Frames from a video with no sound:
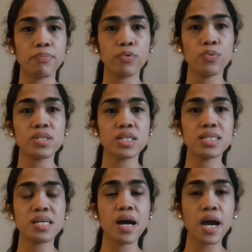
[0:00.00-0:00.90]
which
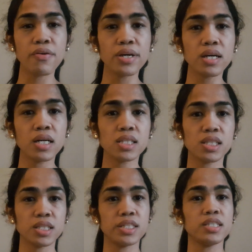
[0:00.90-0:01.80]
is hiring a
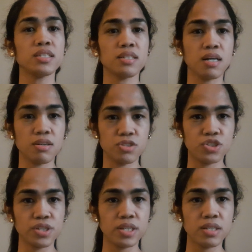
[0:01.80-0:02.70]
third
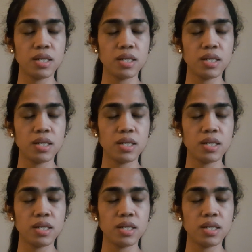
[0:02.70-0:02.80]
country.